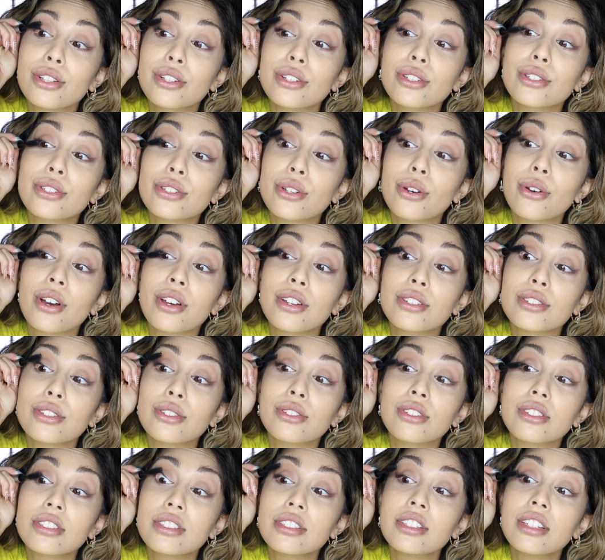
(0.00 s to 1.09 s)
So as you
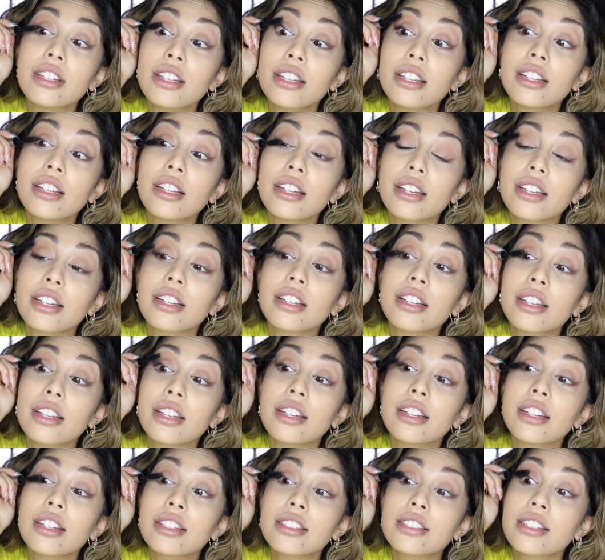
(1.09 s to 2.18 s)
can see,
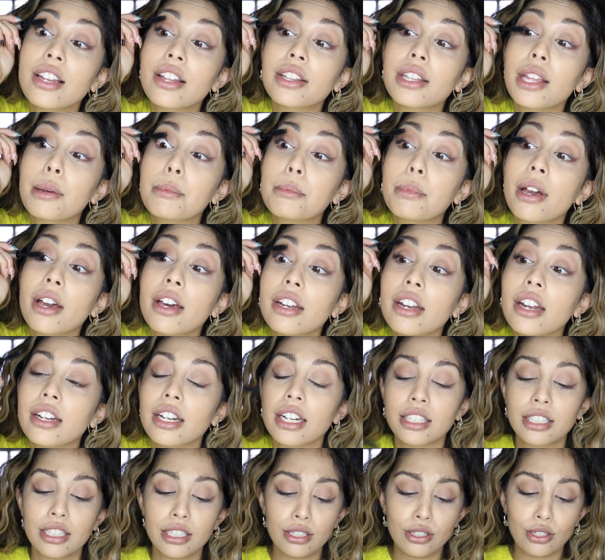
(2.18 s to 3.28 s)
it's not that bad. And I
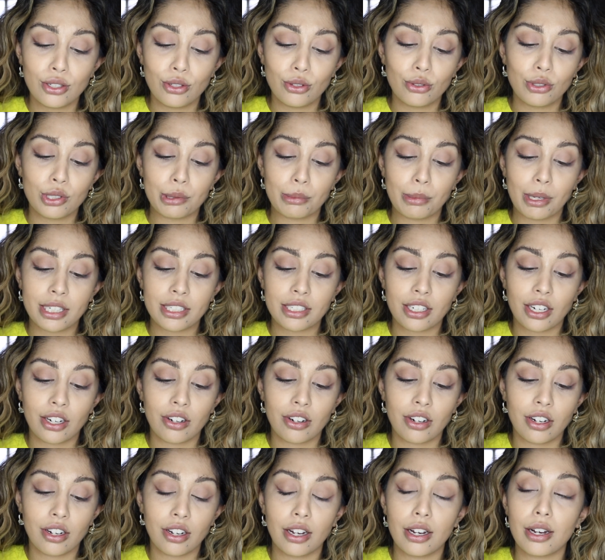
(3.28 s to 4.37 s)
didn't use
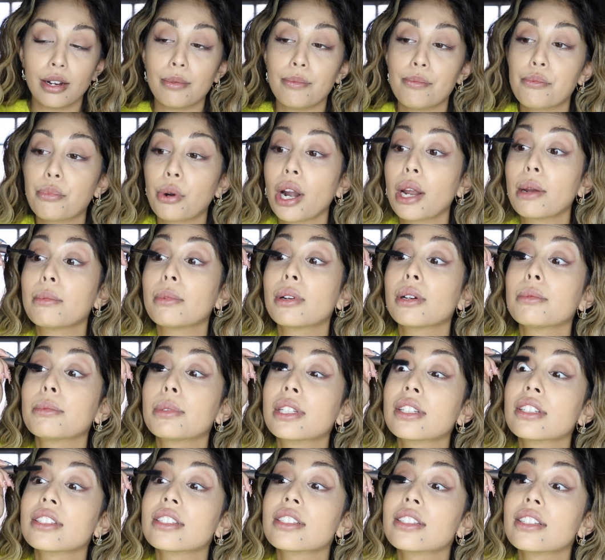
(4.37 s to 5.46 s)
mascara primer
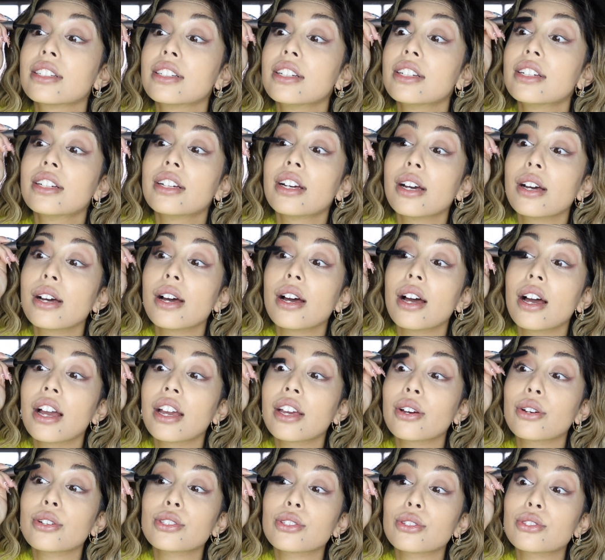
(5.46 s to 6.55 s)
because
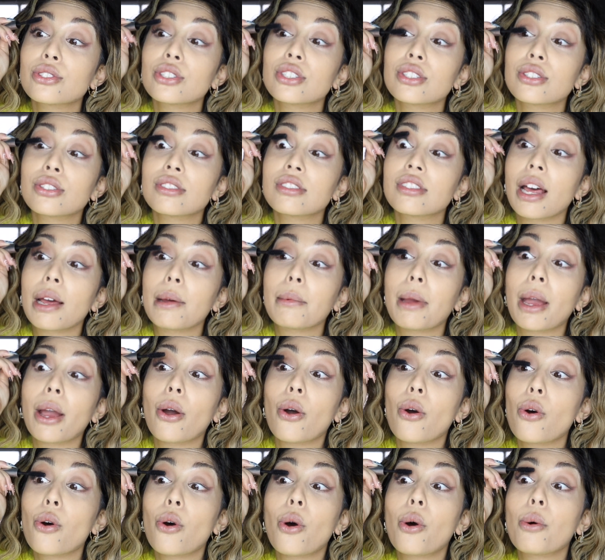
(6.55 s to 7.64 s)
I'm at
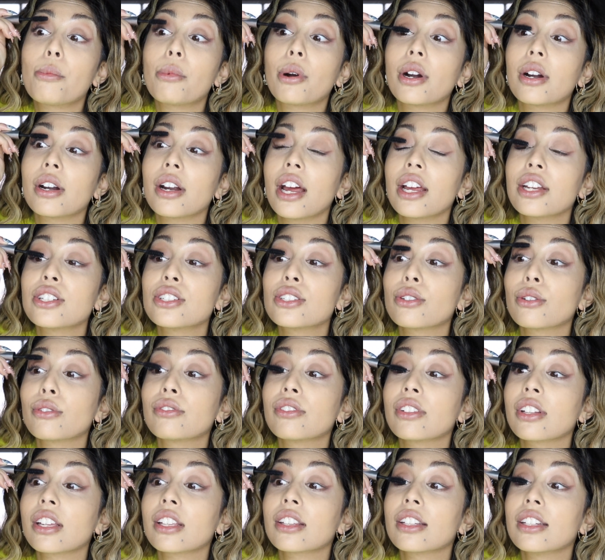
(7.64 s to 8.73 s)
home, or I just don't feel
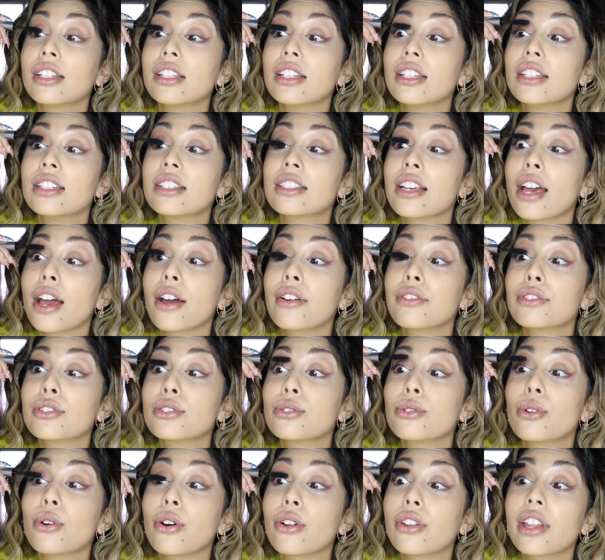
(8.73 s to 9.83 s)
like the need to have to
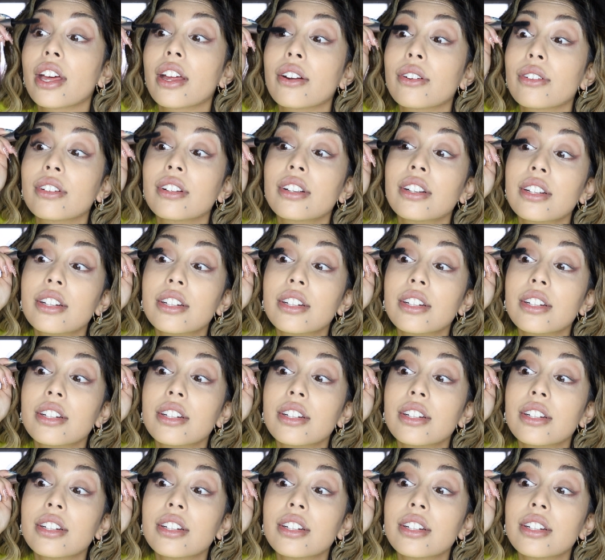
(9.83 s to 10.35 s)
do all that.